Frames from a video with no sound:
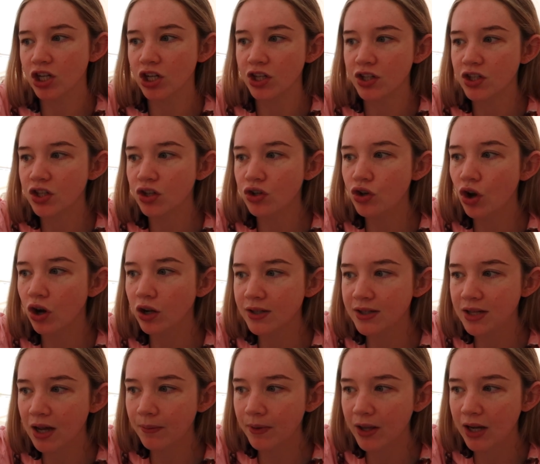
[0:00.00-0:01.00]
just
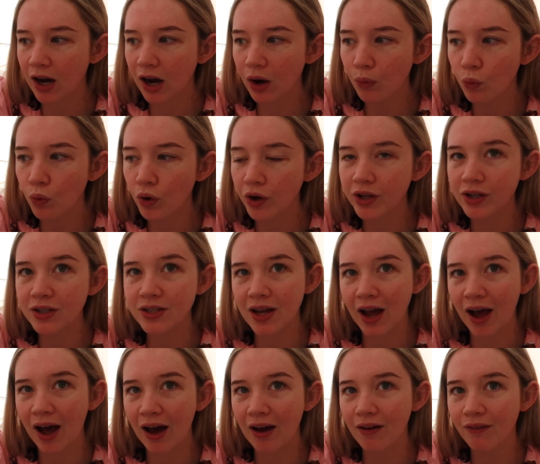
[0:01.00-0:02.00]
not something I wanted to
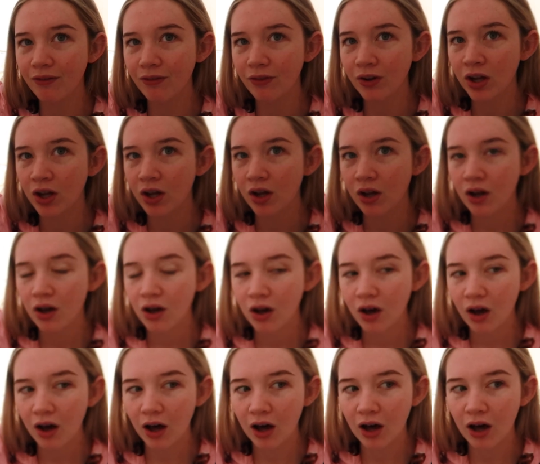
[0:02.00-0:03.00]
have
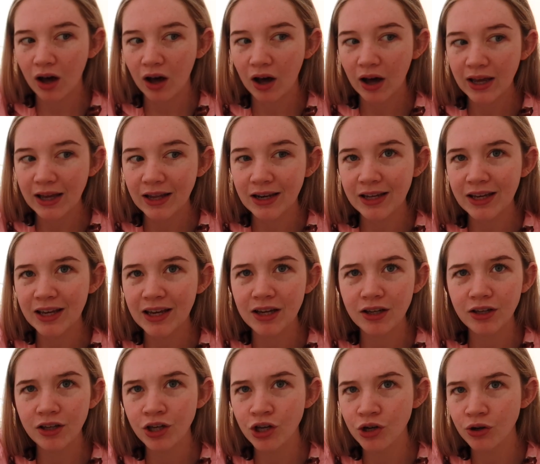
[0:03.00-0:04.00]
uh, in here
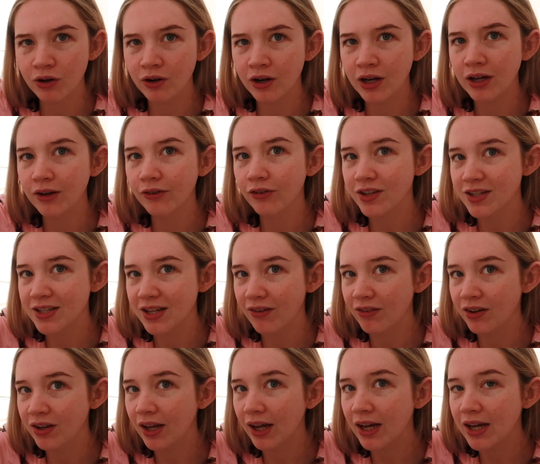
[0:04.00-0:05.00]
curing for
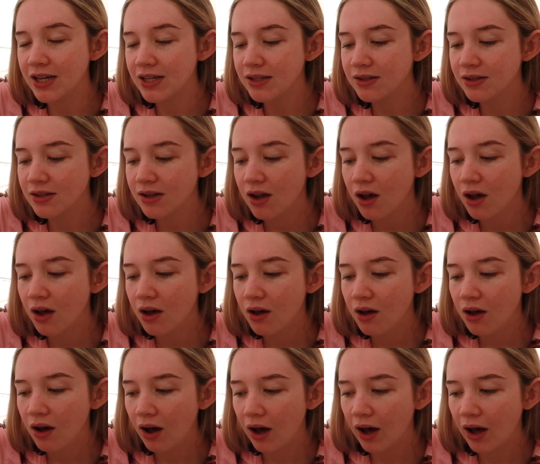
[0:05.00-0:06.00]
seven days.
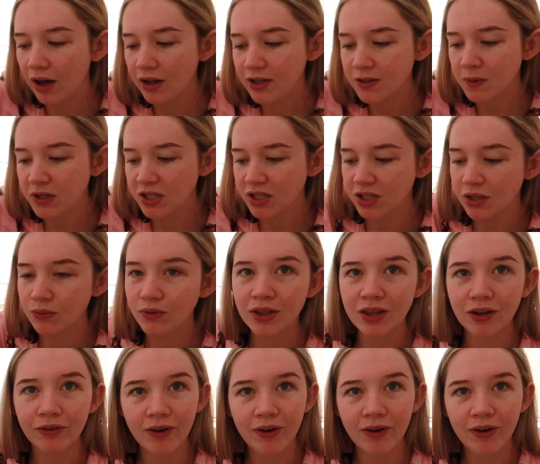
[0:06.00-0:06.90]
Uh, especially with the